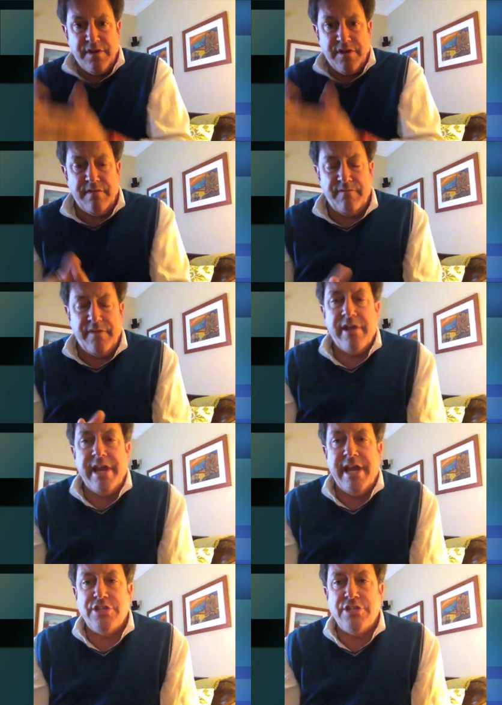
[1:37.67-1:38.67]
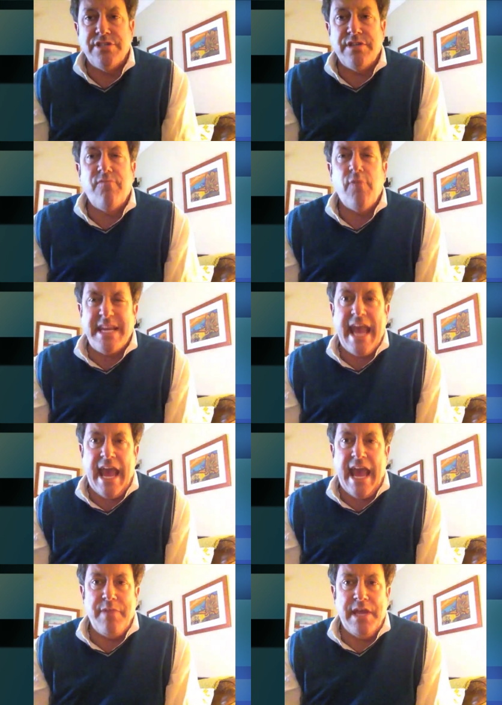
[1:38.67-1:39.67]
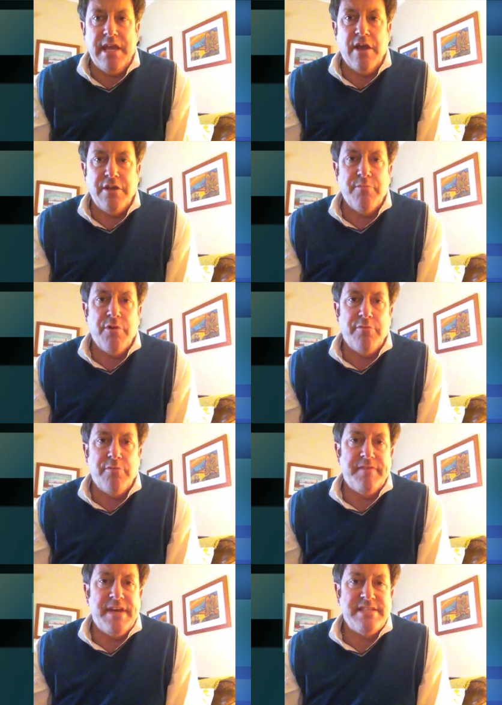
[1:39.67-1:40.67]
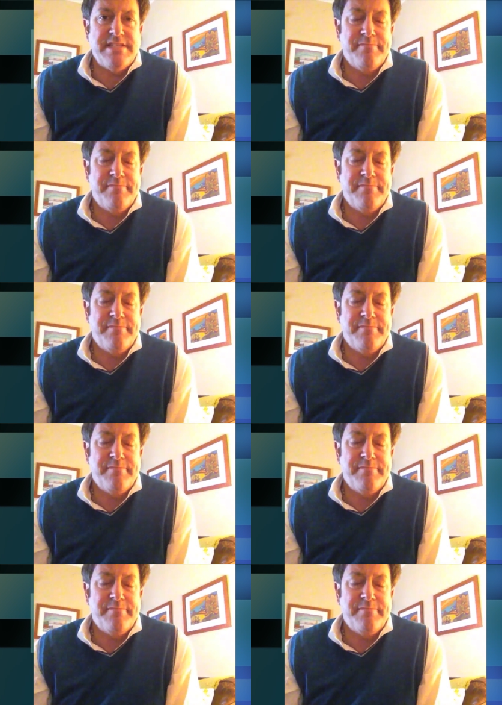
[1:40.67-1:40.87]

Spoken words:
variations of what can be on your mobile device.